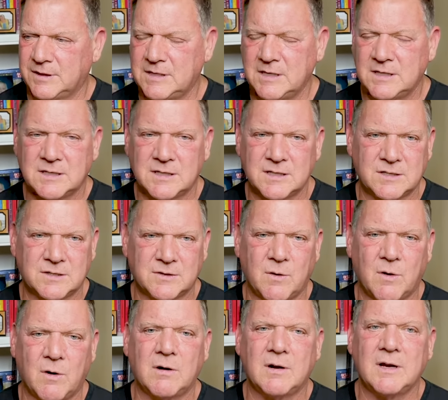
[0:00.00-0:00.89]
discus
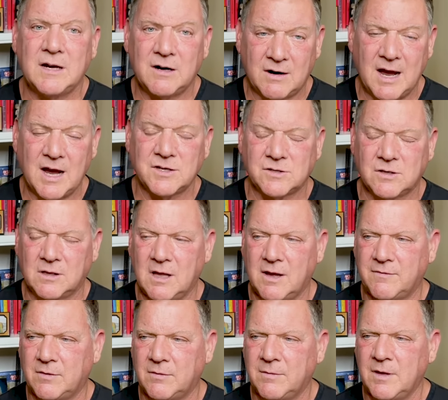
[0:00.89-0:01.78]
thrower, international
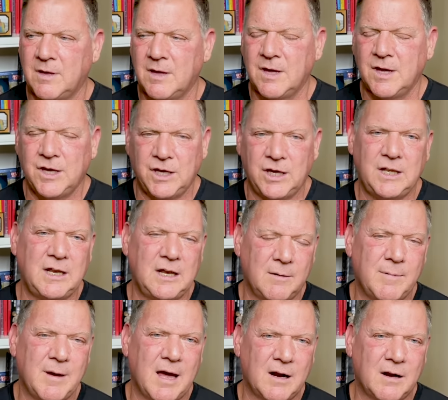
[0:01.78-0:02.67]
level, you
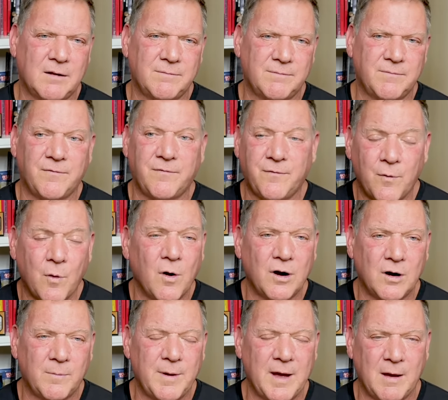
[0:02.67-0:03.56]
need about a
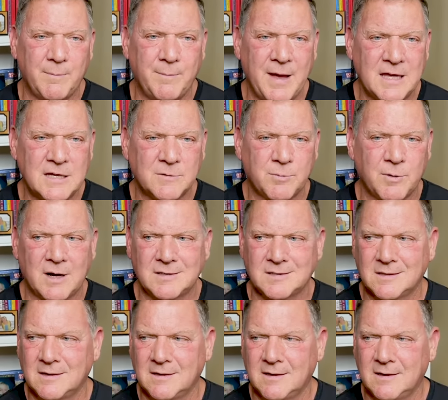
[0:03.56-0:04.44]
400 pound bench
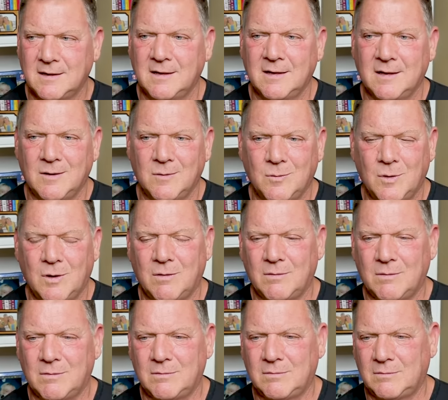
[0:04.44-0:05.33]
press.
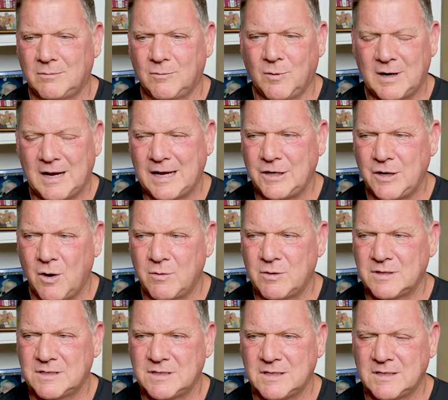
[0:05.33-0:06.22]
Well, what I
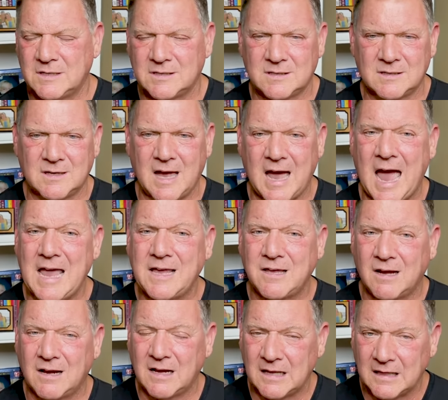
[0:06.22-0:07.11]
noticed is I
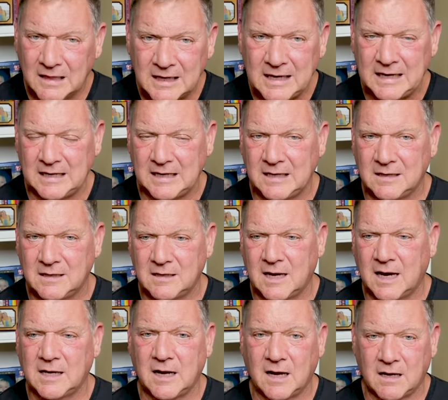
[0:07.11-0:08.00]
could clean it.
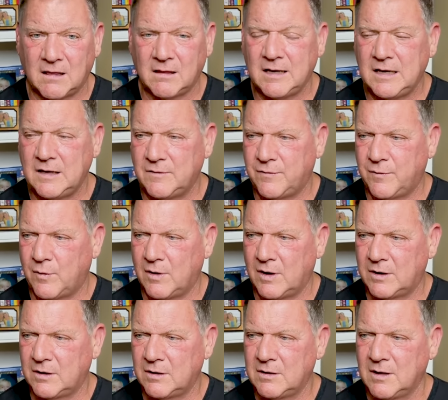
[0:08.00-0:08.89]
I could clean
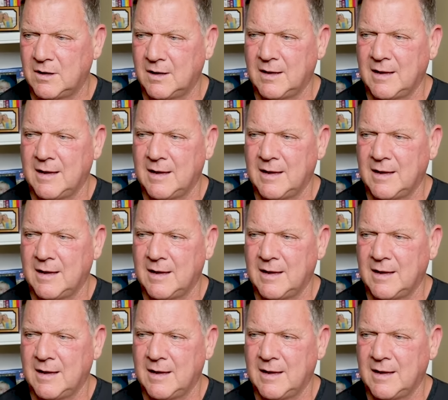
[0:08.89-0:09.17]
400.